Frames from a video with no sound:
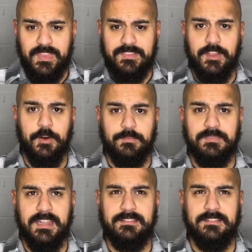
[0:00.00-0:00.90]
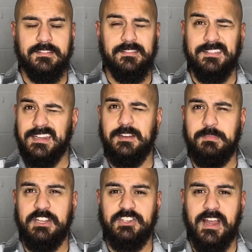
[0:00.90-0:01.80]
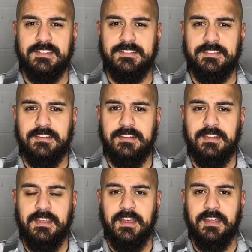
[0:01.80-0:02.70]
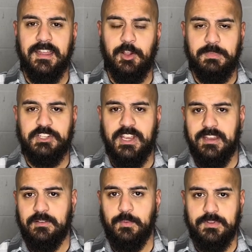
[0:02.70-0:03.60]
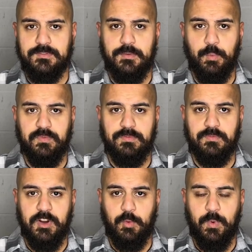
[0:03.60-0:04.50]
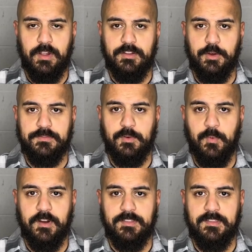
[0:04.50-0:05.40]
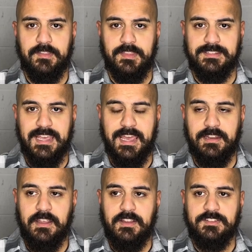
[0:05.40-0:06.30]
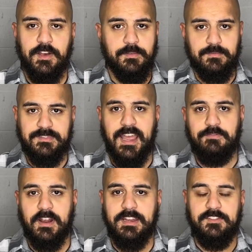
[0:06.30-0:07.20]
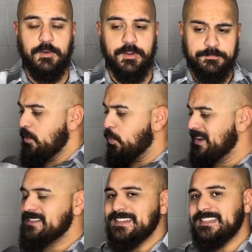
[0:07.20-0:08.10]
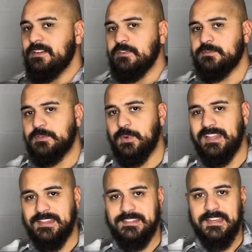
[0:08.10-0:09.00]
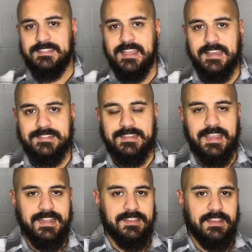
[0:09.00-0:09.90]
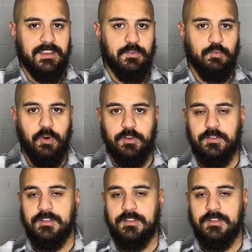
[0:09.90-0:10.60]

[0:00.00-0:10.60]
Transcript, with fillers: so Lyndon B. Johnson, uh, L B J, was real well known for wearing this hat. So dive right into it. What is the difference between the six X and the Royal